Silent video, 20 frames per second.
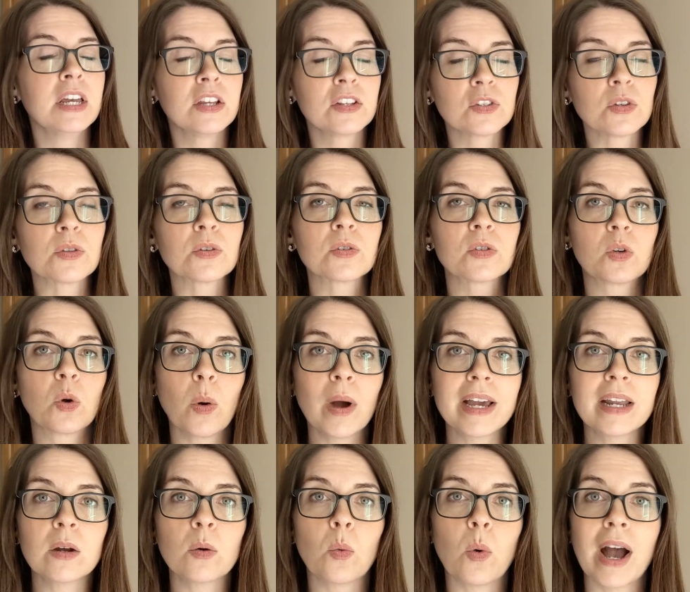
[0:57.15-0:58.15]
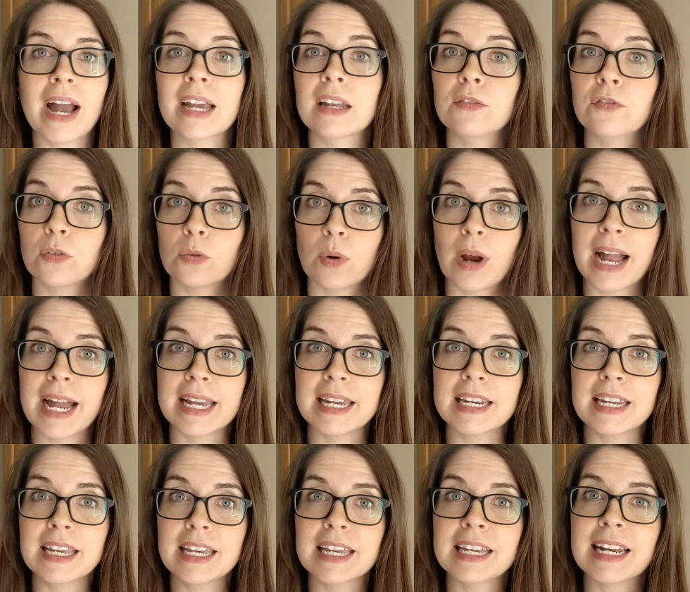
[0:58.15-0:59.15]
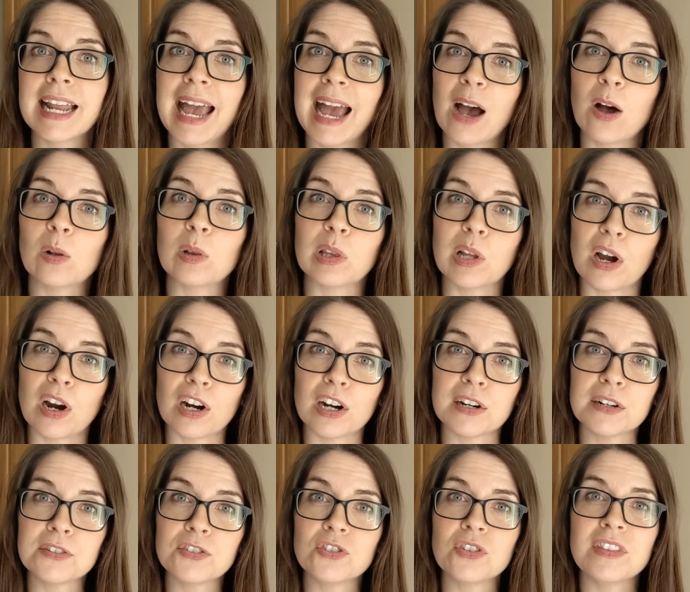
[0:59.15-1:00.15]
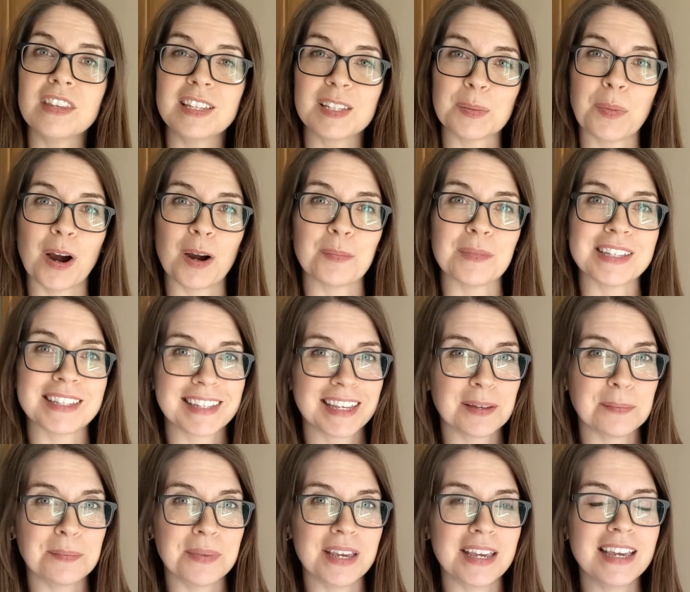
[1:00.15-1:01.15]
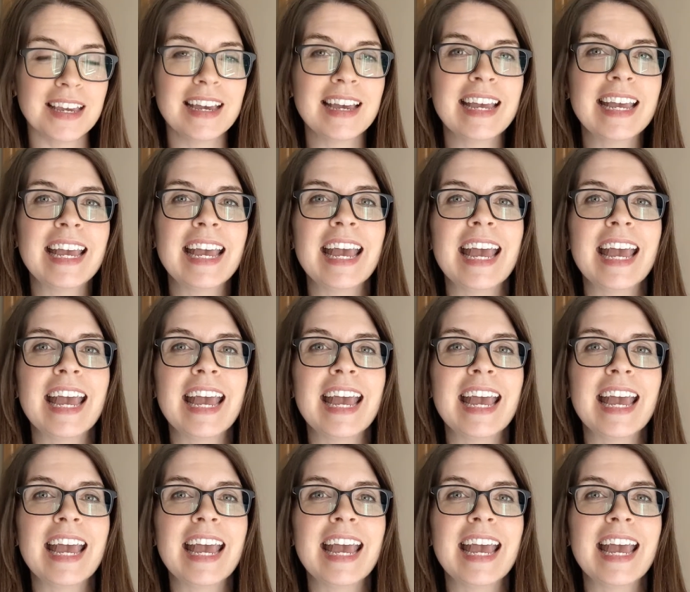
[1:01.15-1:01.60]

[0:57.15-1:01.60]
So there's quite a wide variety in how large these apartments can be.